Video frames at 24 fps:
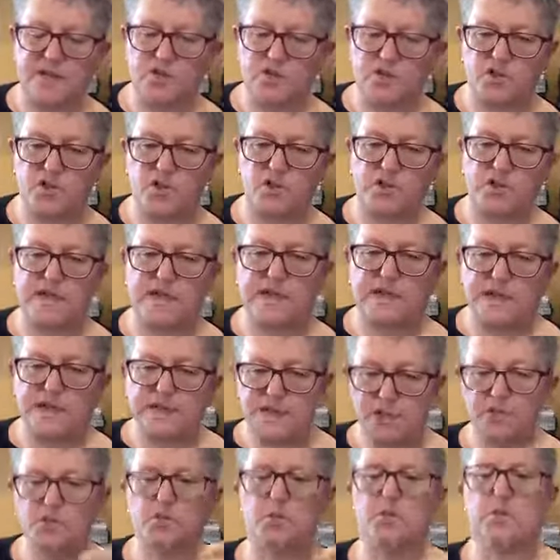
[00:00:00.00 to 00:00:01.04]
turned
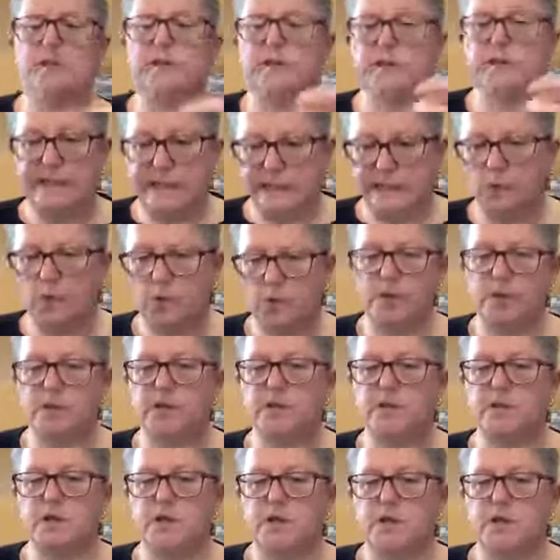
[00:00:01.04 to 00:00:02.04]
into a liquid,